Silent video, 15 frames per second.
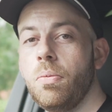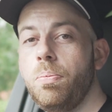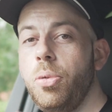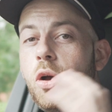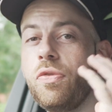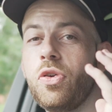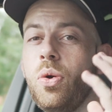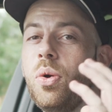
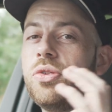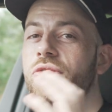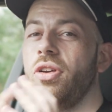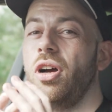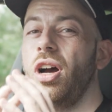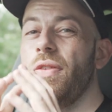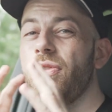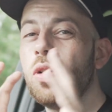But of course,
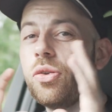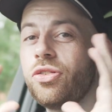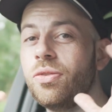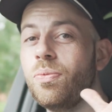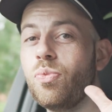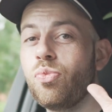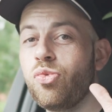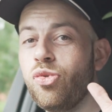I've got
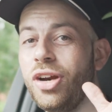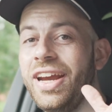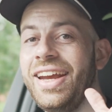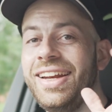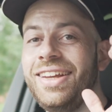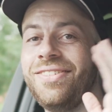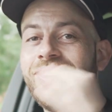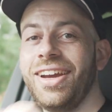some
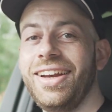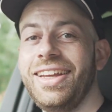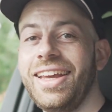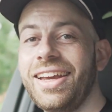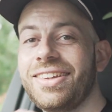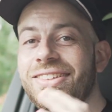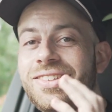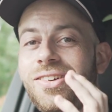
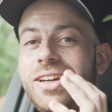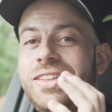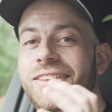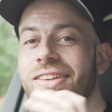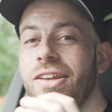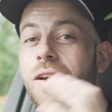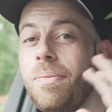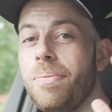really
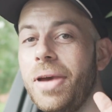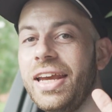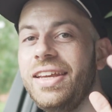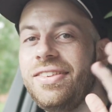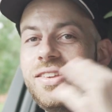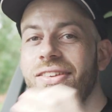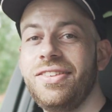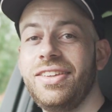exciting,
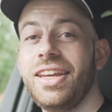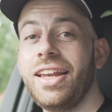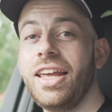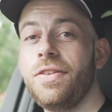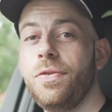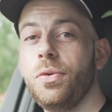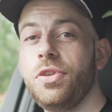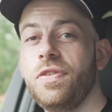amazing
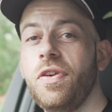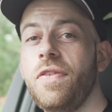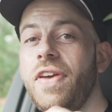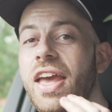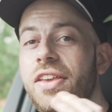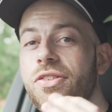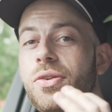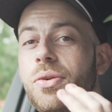CLA45s